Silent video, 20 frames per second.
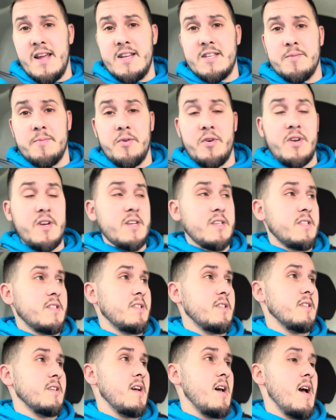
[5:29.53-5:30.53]
to be
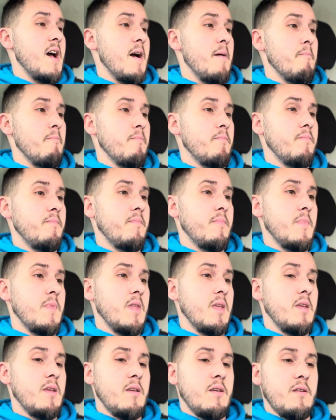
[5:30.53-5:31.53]
honest.
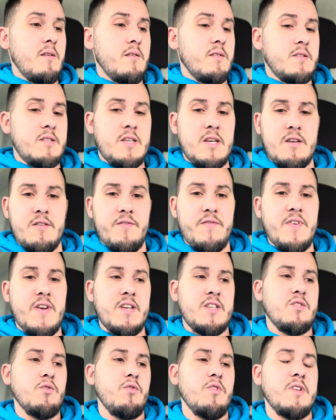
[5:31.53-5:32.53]
Second
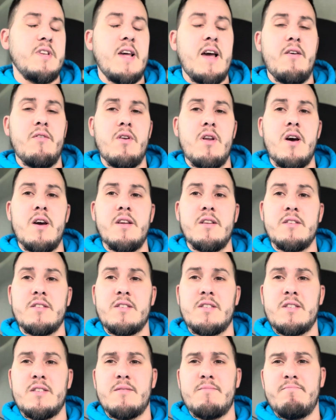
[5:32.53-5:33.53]
fixed all the
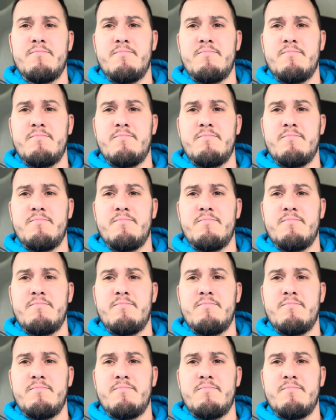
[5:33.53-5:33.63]
downlights,